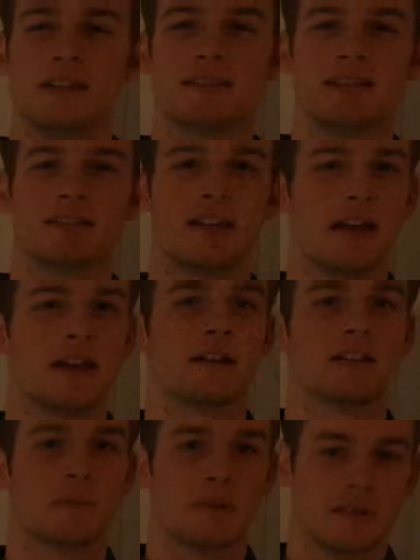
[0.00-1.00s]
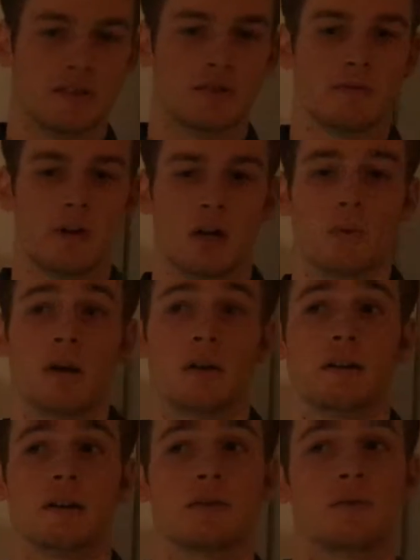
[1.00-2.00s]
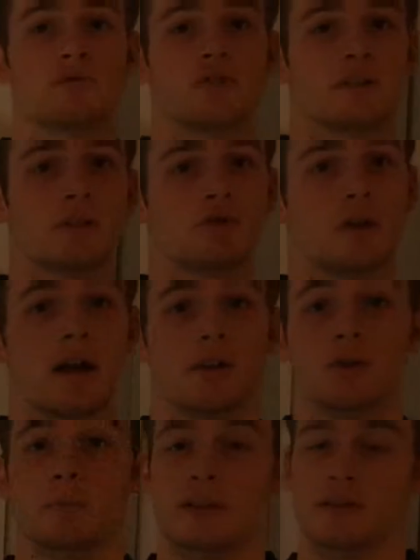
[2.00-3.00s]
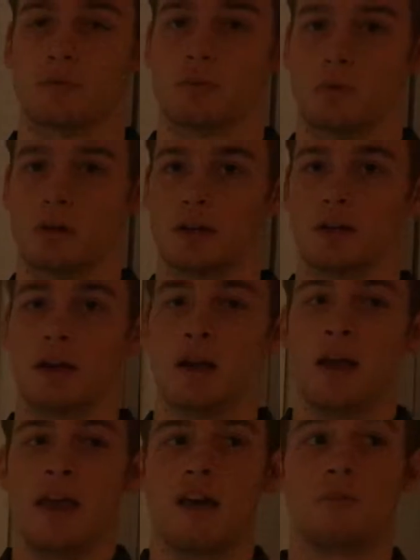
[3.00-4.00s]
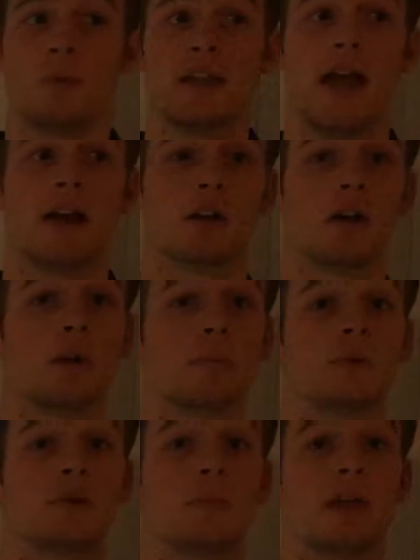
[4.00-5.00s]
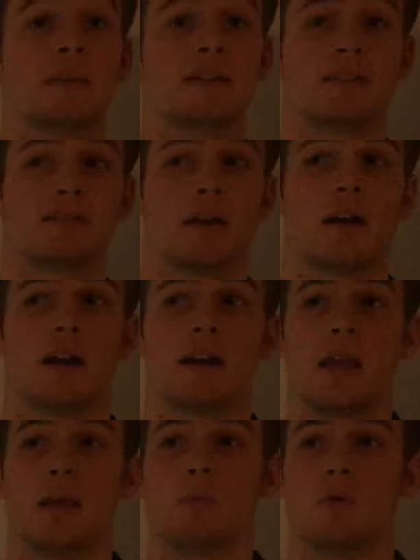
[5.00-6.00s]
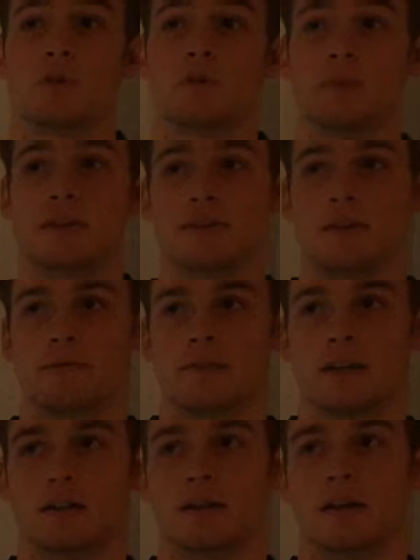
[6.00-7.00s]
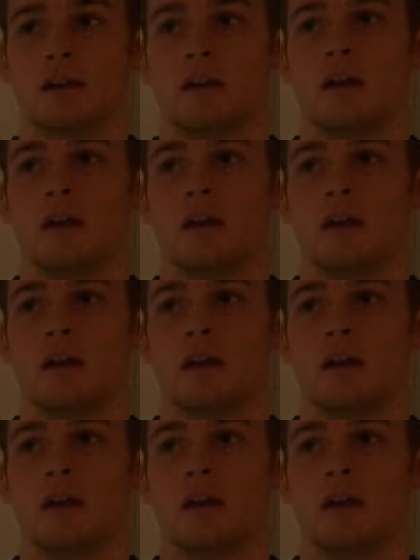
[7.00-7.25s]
didn't stay in its position very well because it was just a triangular piece of wood. If we had a carpenter maybe design a more specific